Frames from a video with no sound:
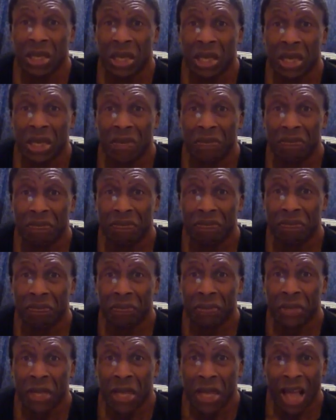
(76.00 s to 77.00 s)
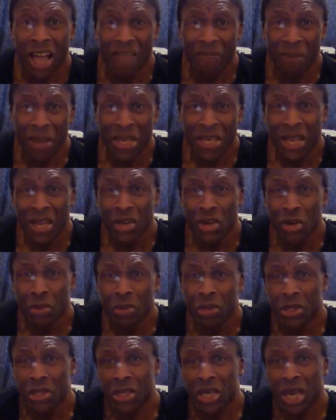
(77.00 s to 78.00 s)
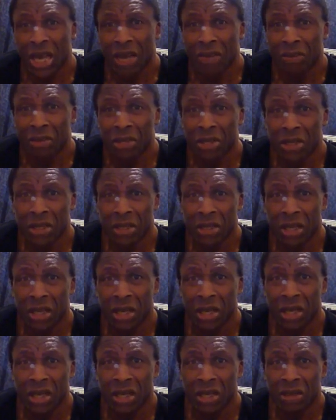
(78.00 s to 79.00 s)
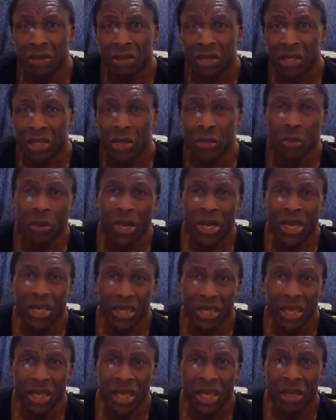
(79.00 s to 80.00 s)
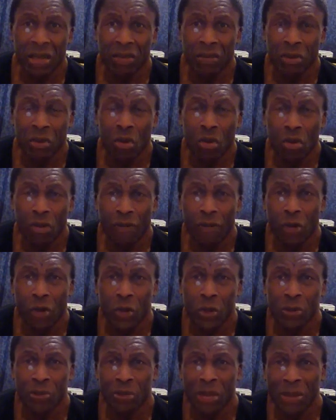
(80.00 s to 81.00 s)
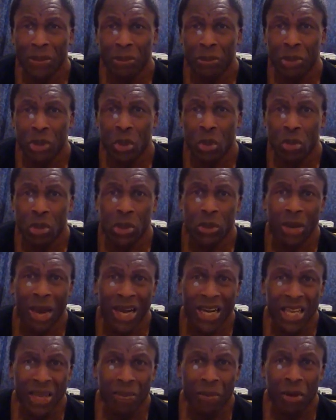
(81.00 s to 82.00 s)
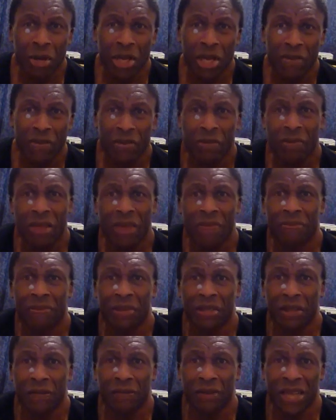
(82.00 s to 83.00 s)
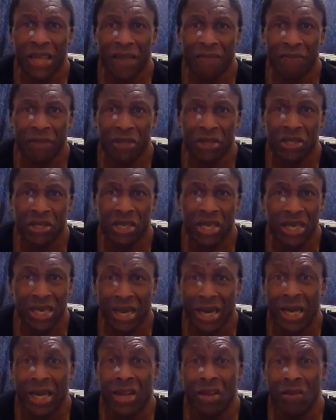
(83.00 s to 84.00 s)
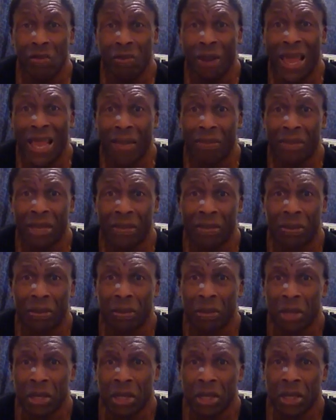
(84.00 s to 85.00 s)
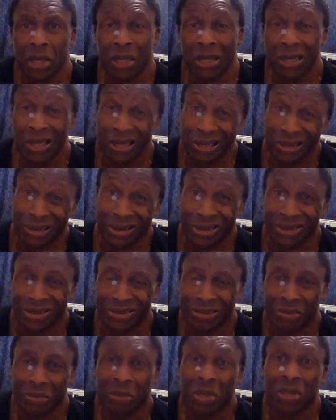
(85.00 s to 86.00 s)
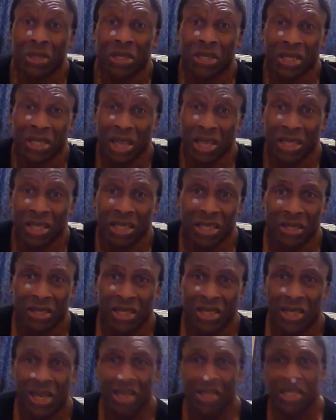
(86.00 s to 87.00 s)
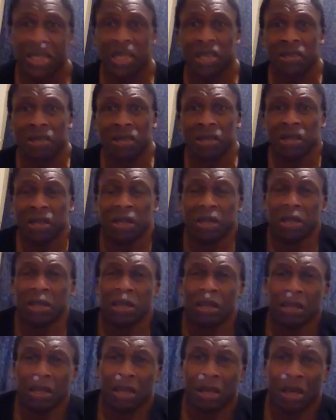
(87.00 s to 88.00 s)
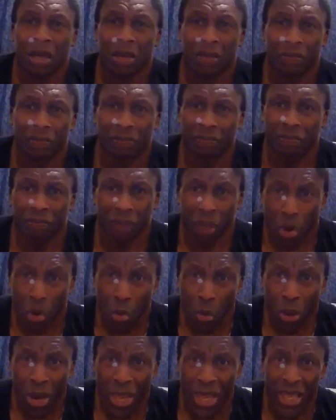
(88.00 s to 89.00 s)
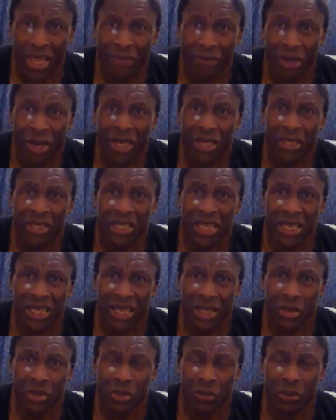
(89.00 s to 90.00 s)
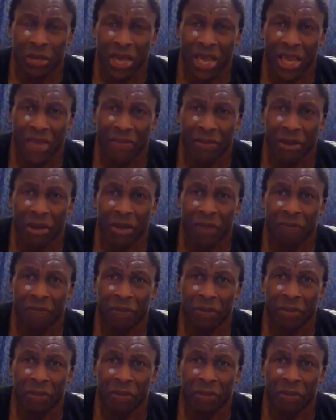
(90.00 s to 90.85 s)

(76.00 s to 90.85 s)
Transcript: I've been there numerous times, and the way the law enforcement people talk to anybody of a different ethnicity, let alone black people, well, it's disgusting. No way have I seen that sort of behaviour.